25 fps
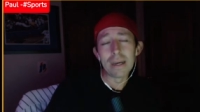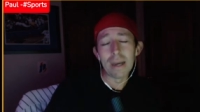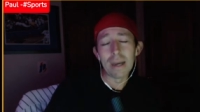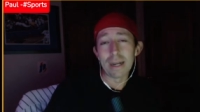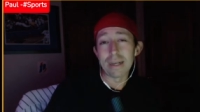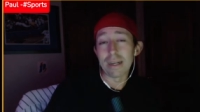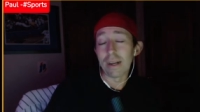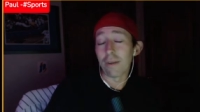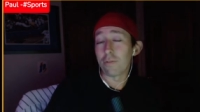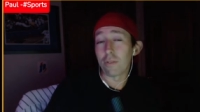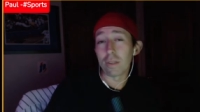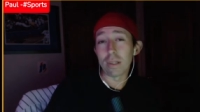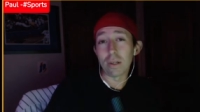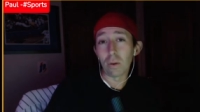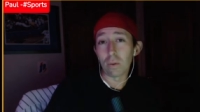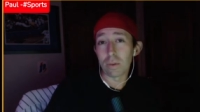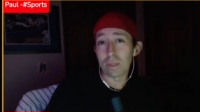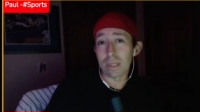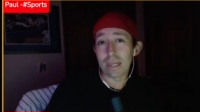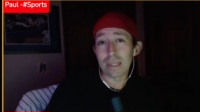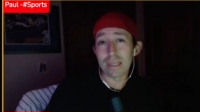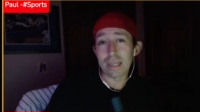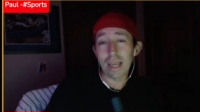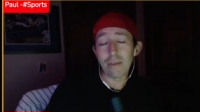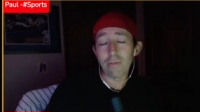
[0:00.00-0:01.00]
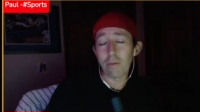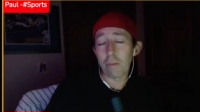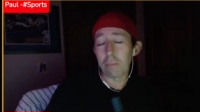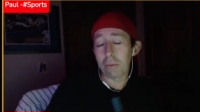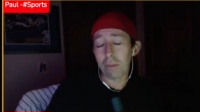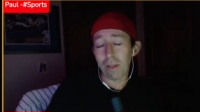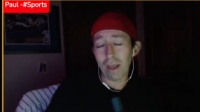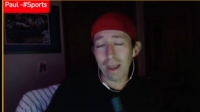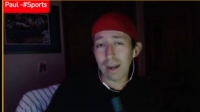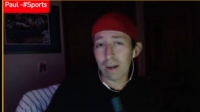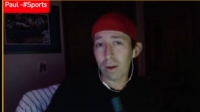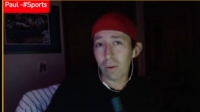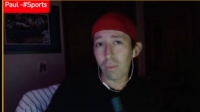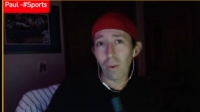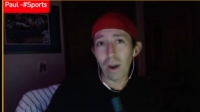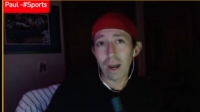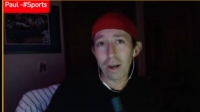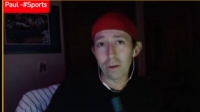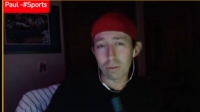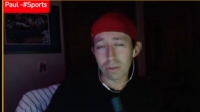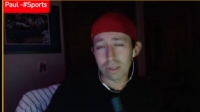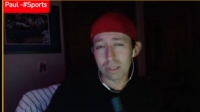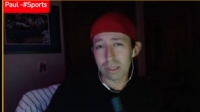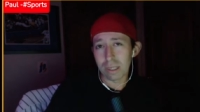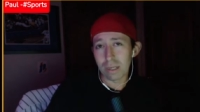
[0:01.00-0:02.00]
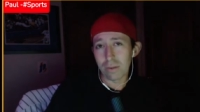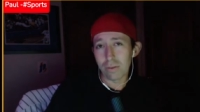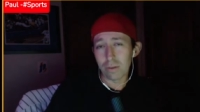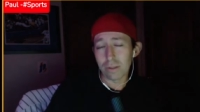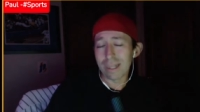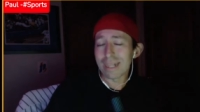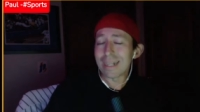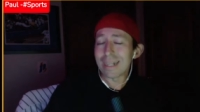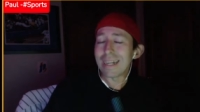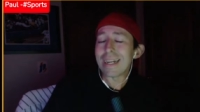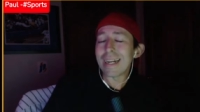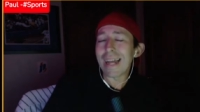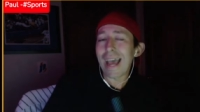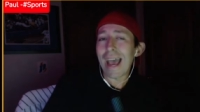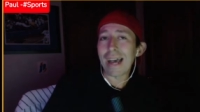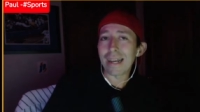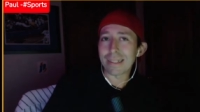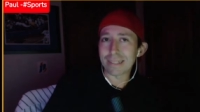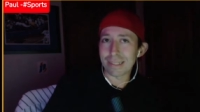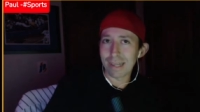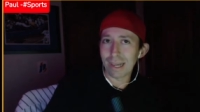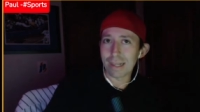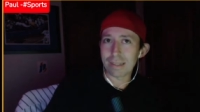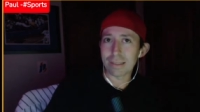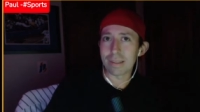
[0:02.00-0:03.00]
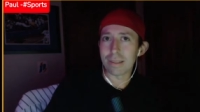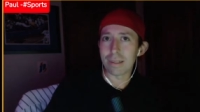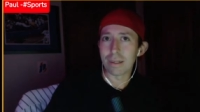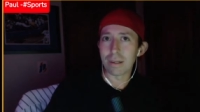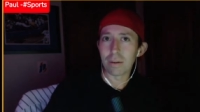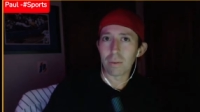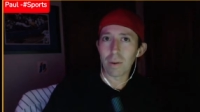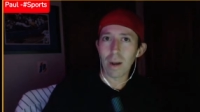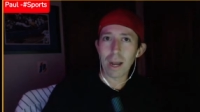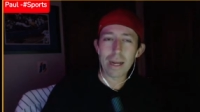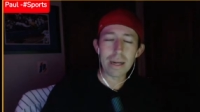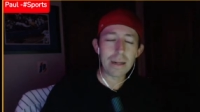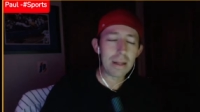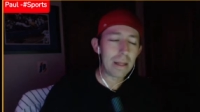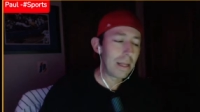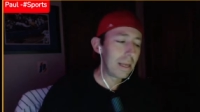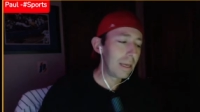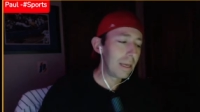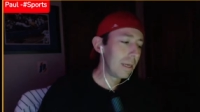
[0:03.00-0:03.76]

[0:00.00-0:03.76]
I definitely don't think they have a plan at wide receiver. They need assets, right?